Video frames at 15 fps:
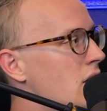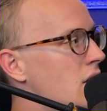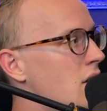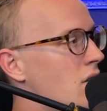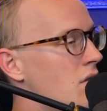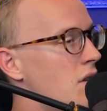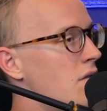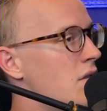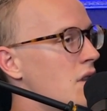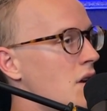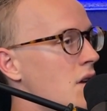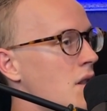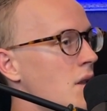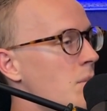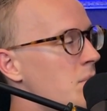even the
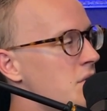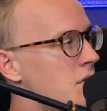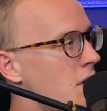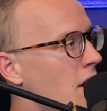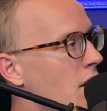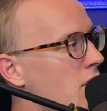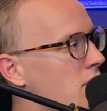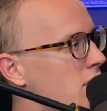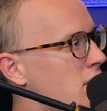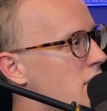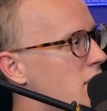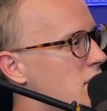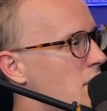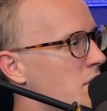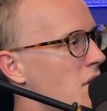clips now.
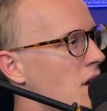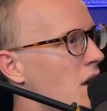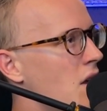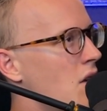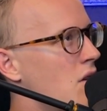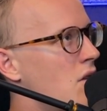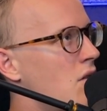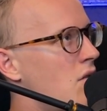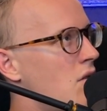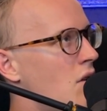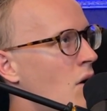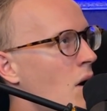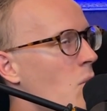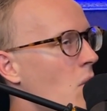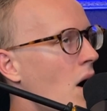Cause I'm like,
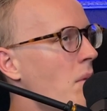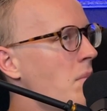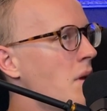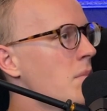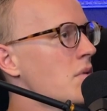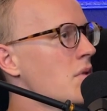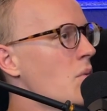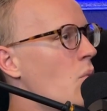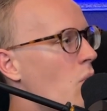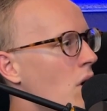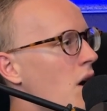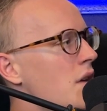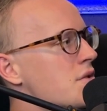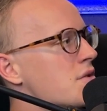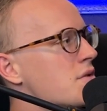no, I want people to
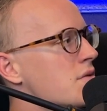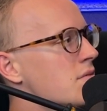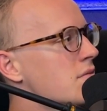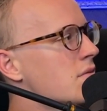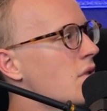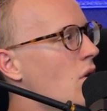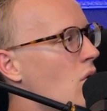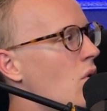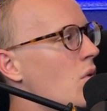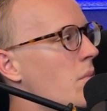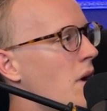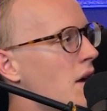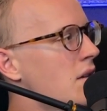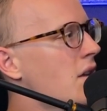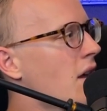watch the whole
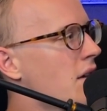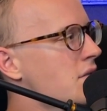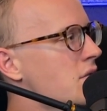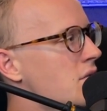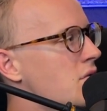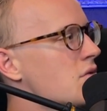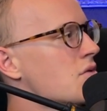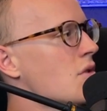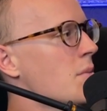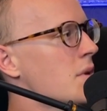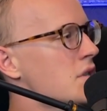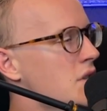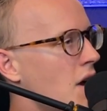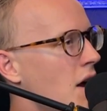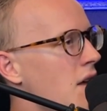podcast. There's so
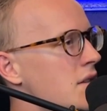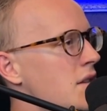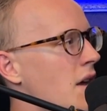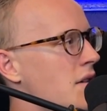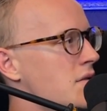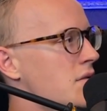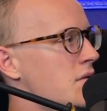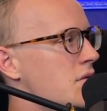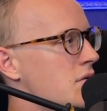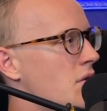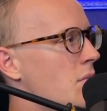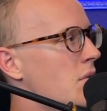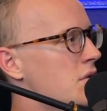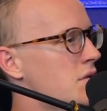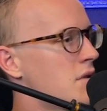much context and there's
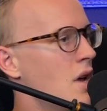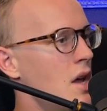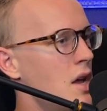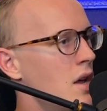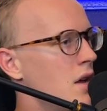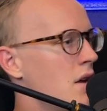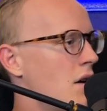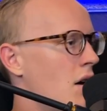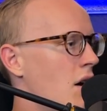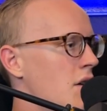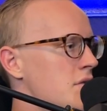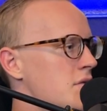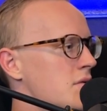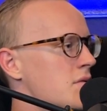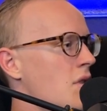so much
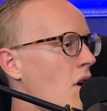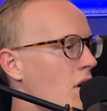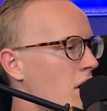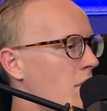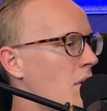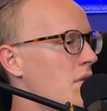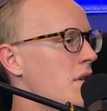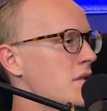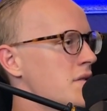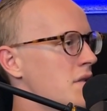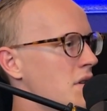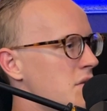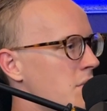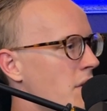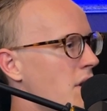us talking about things
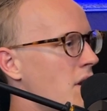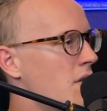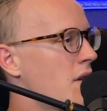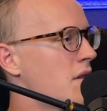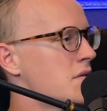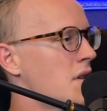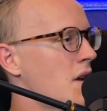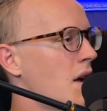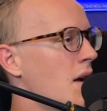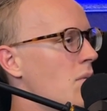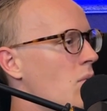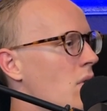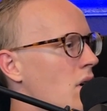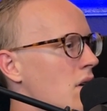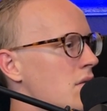and explaining things. Like, I
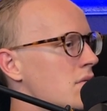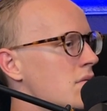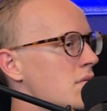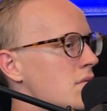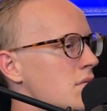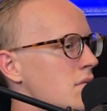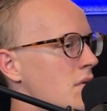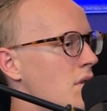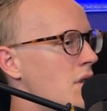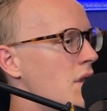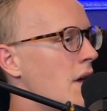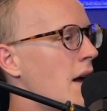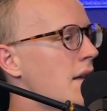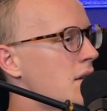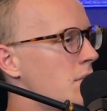want
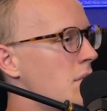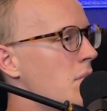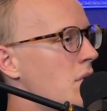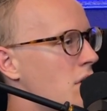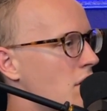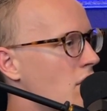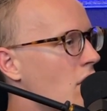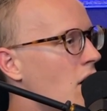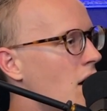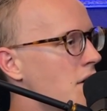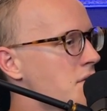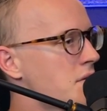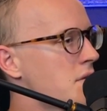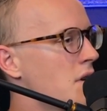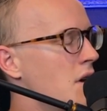that to be put
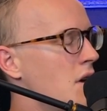across,